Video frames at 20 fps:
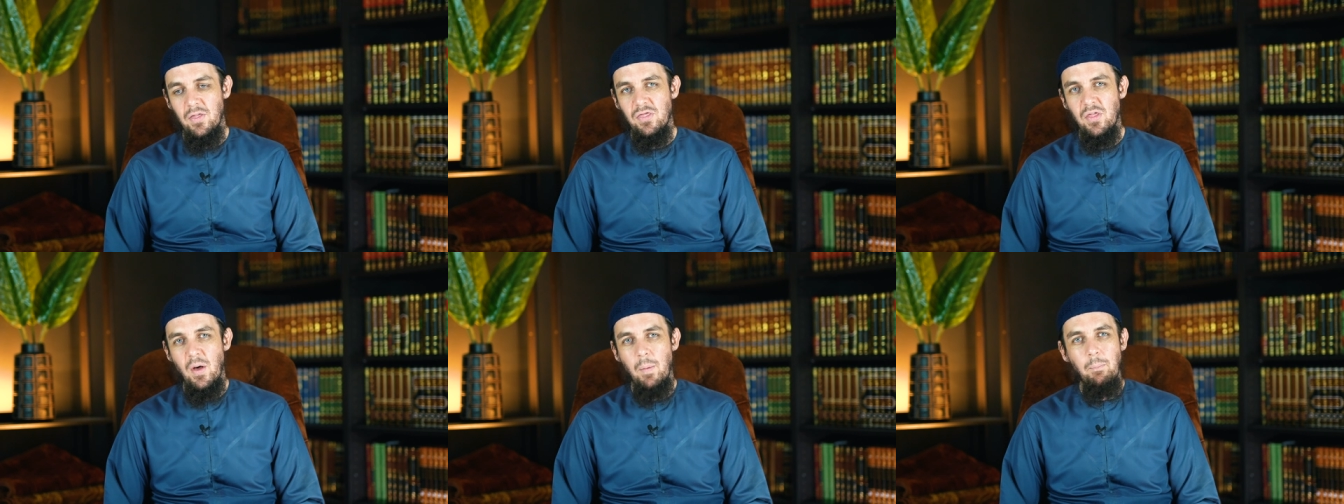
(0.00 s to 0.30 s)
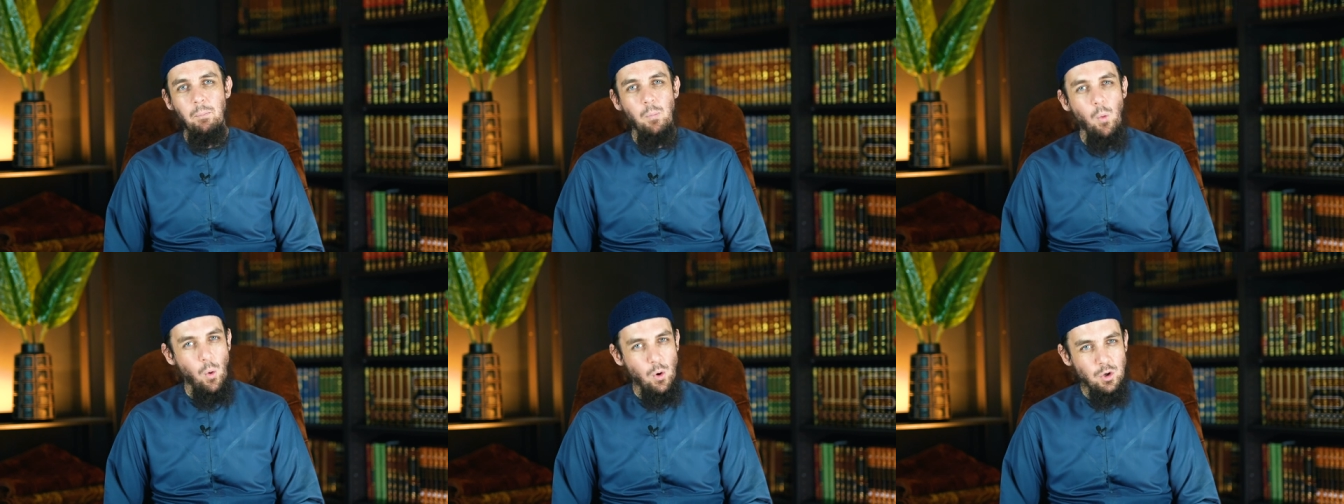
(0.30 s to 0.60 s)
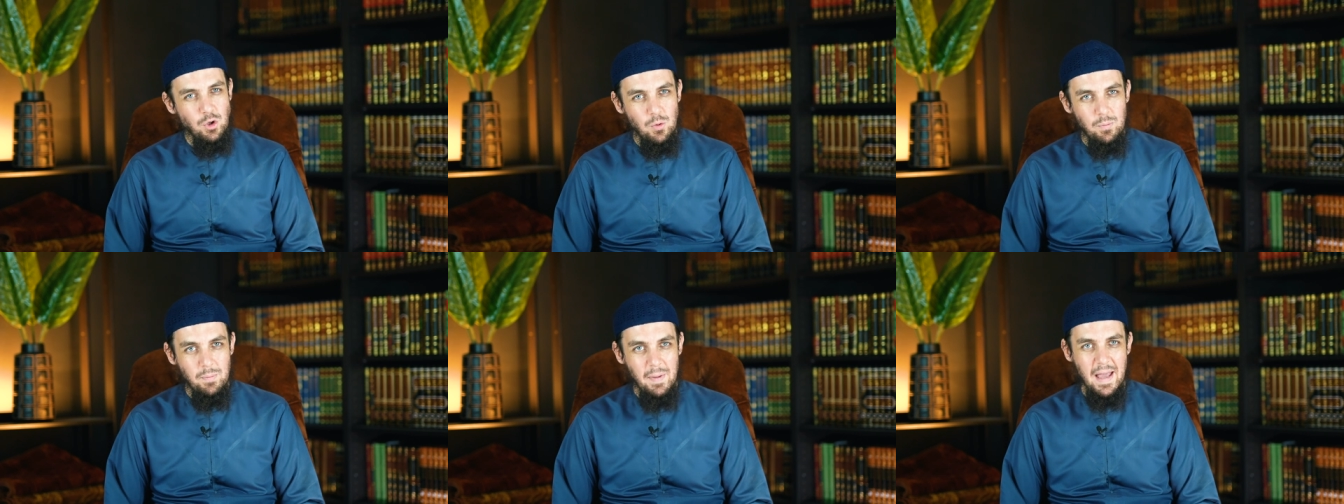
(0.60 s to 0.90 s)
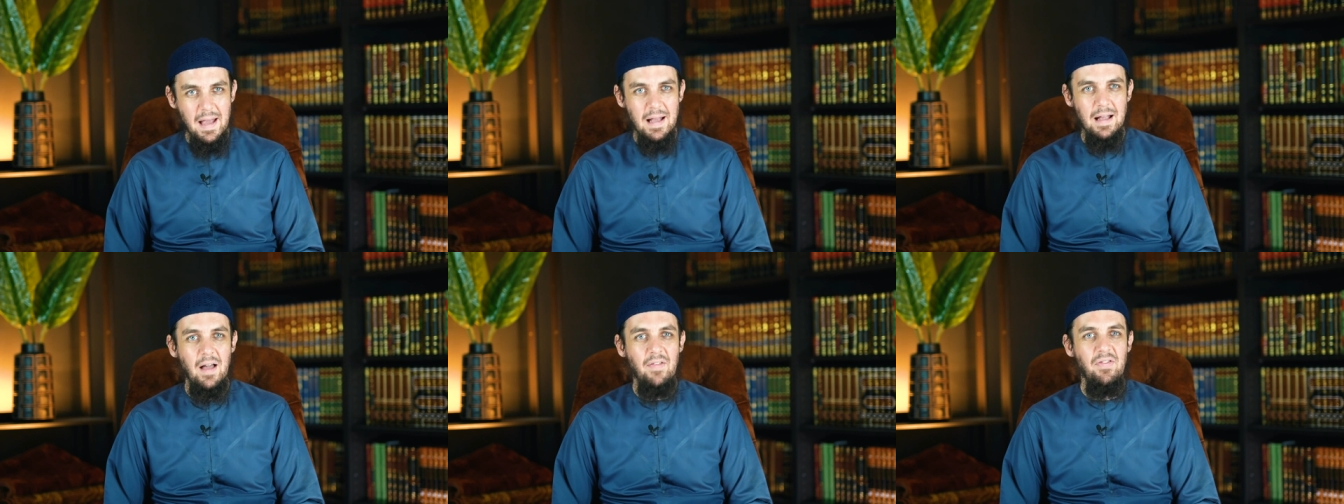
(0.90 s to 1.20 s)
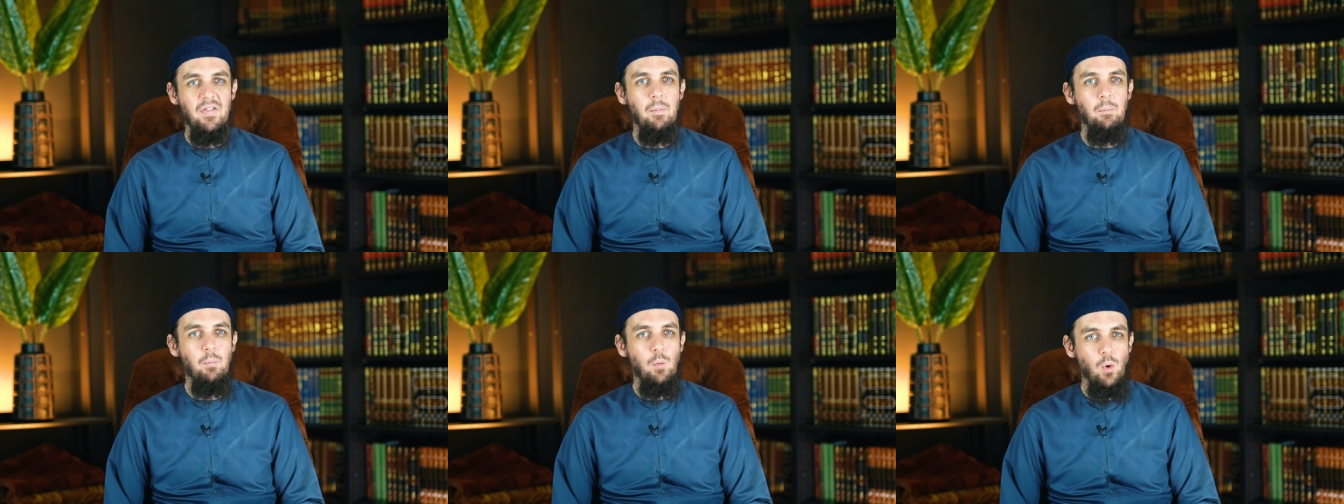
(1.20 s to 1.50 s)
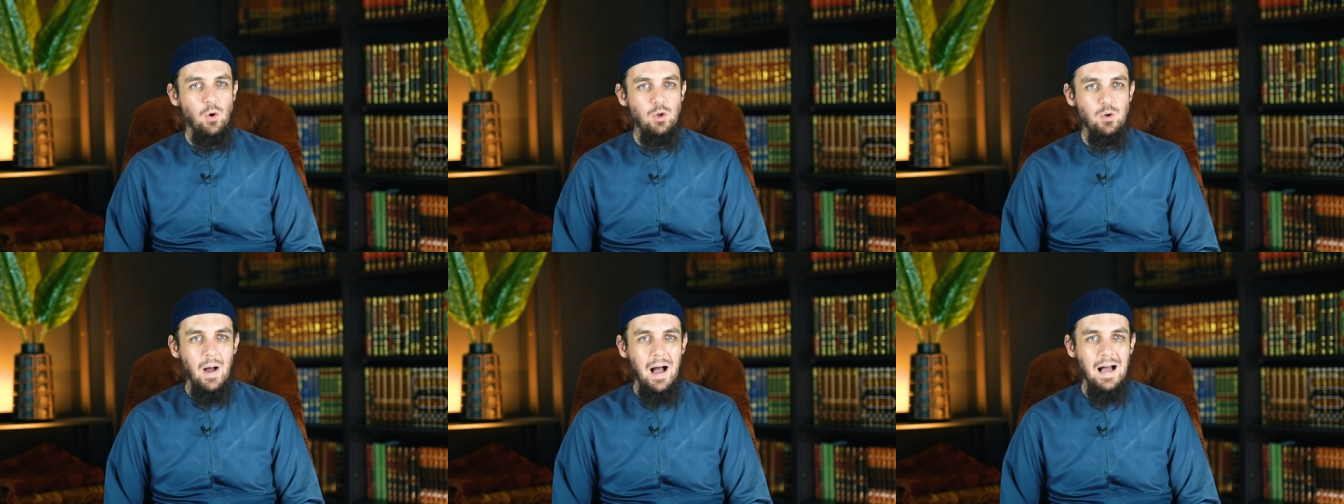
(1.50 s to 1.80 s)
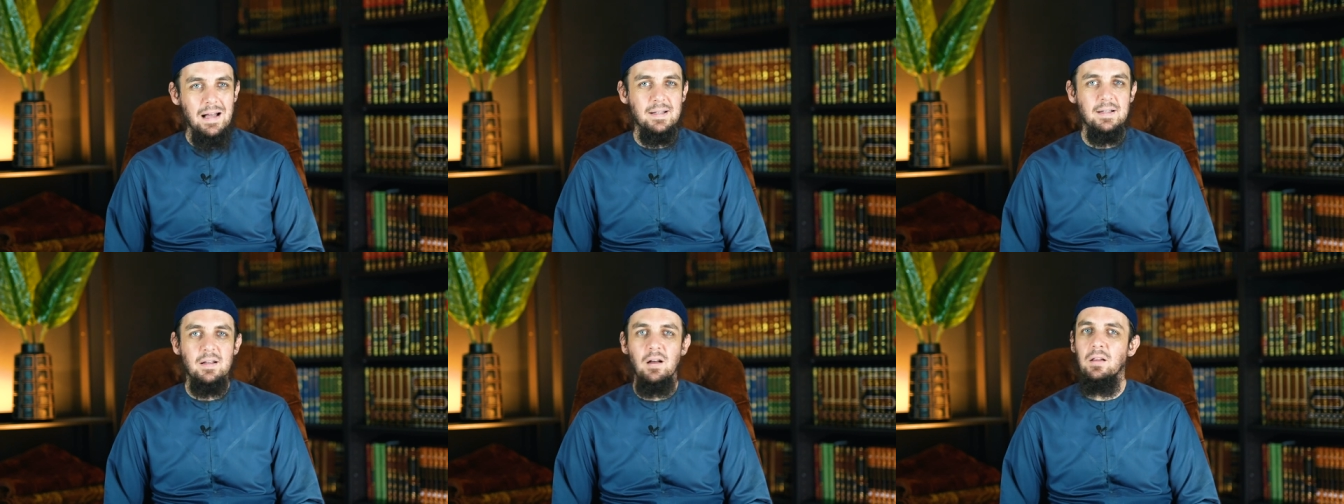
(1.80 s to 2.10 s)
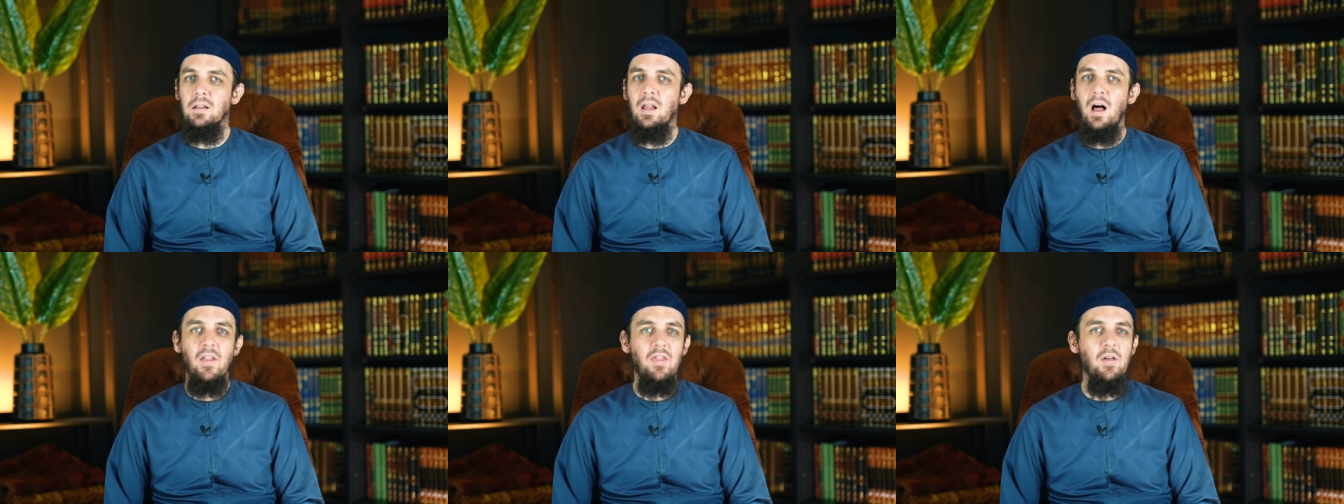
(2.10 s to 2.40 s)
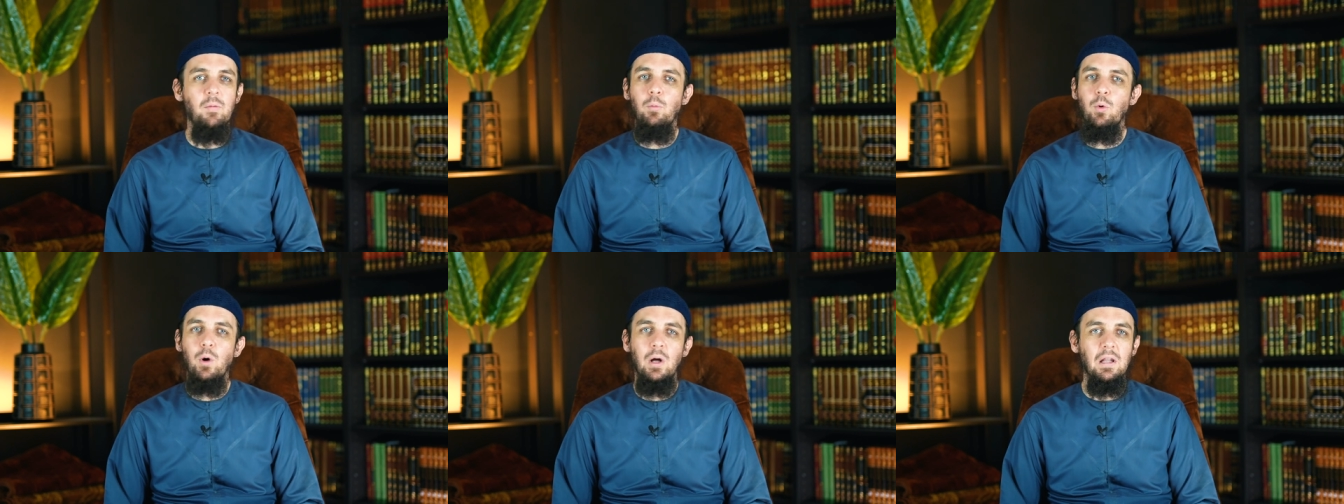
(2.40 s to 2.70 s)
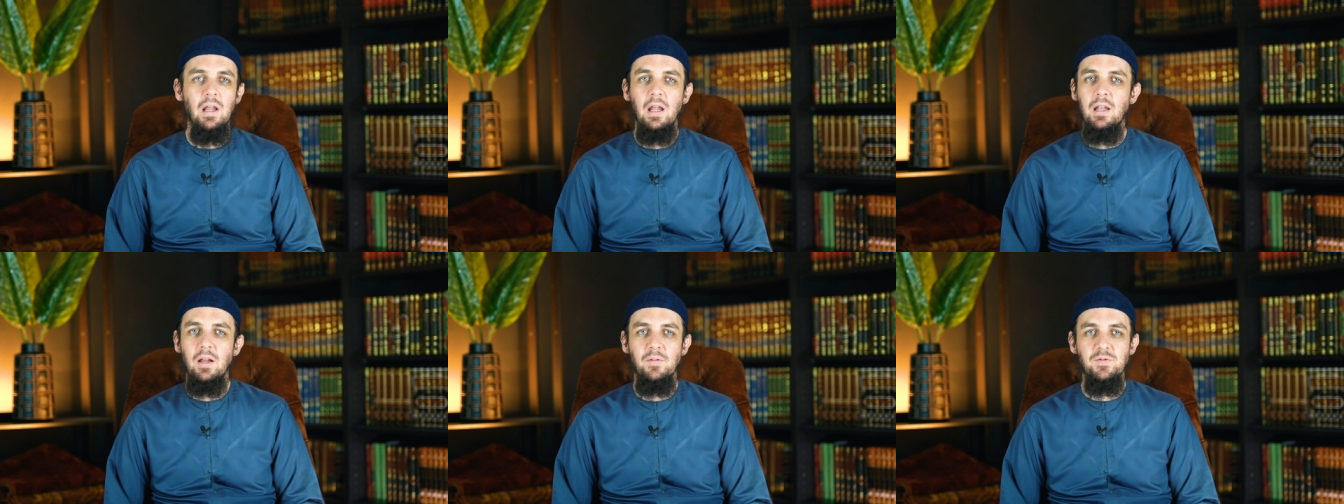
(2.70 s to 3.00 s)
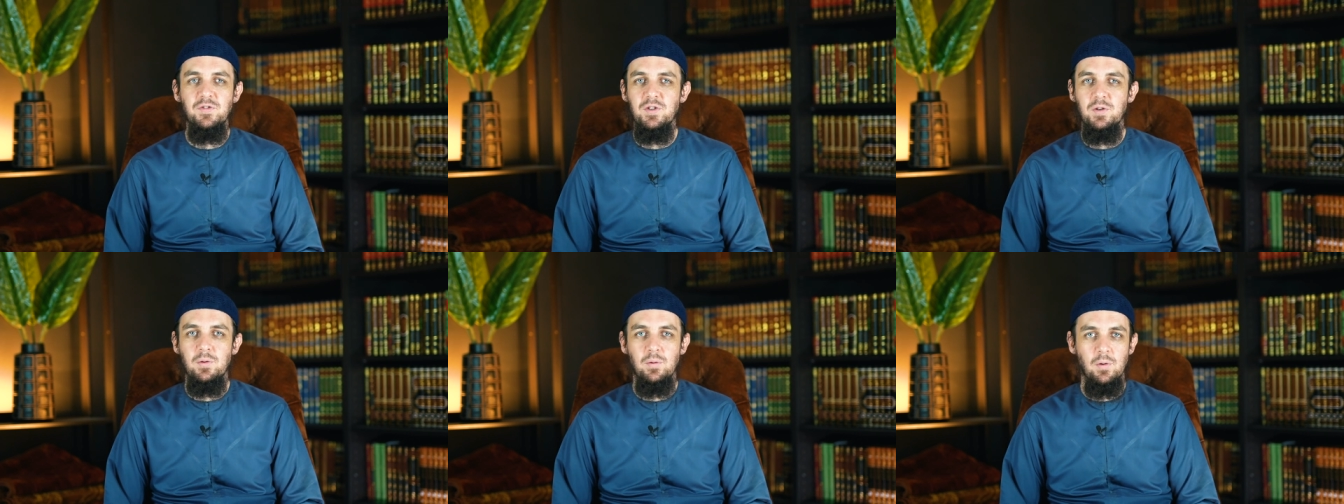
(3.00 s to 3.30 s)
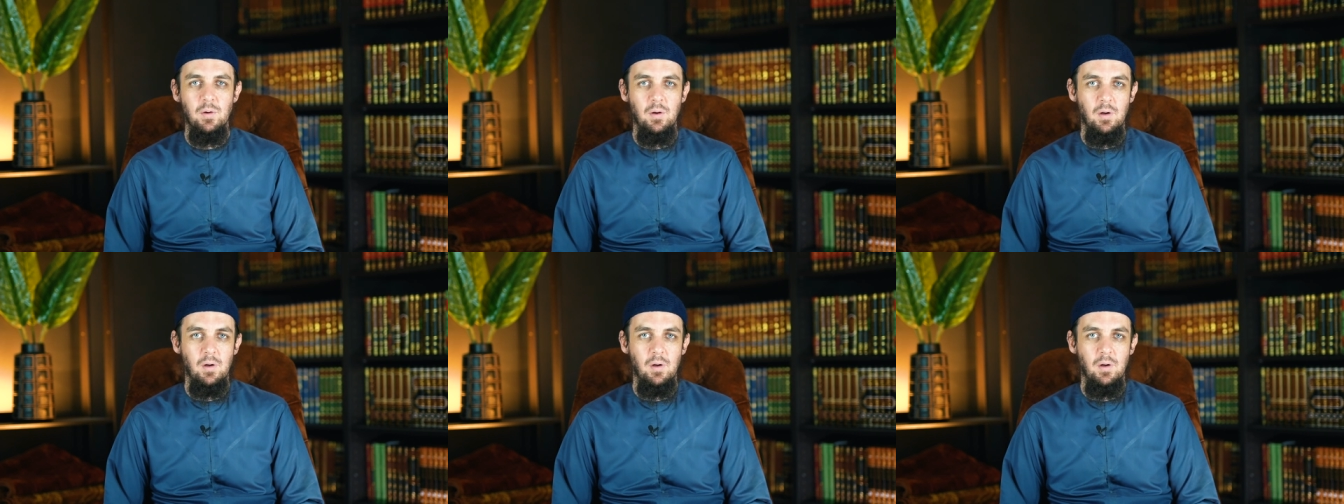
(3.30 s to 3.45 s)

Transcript: the more you make and the more you ask Allah, the more Allah loves you.